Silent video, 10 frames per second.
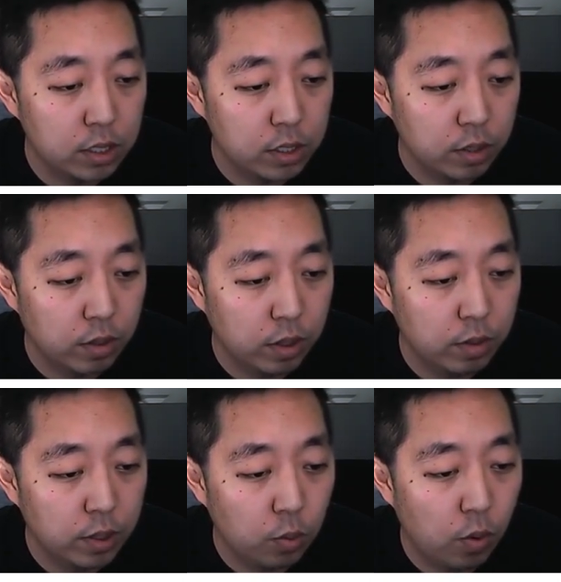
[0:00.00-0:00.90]
zero
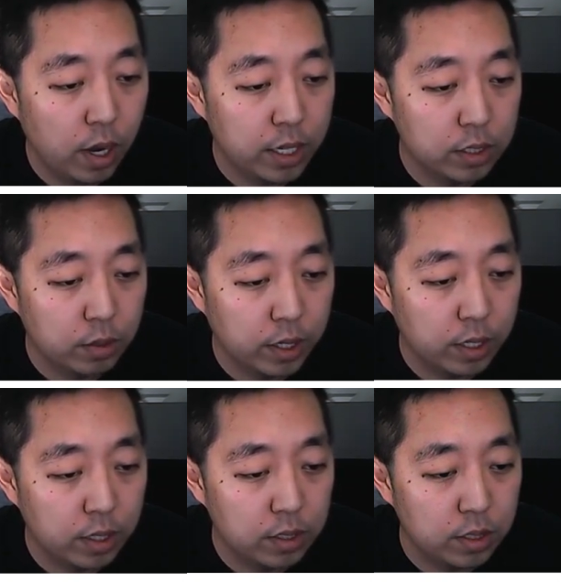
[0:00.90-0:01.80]
and Y is greater
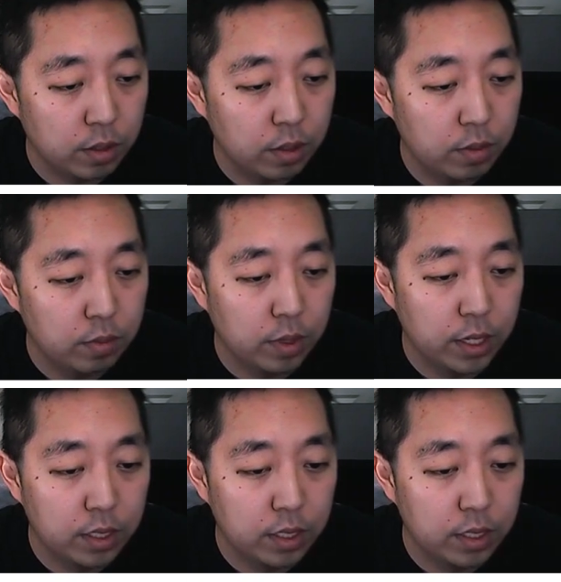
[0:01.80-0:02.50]
than zero, right?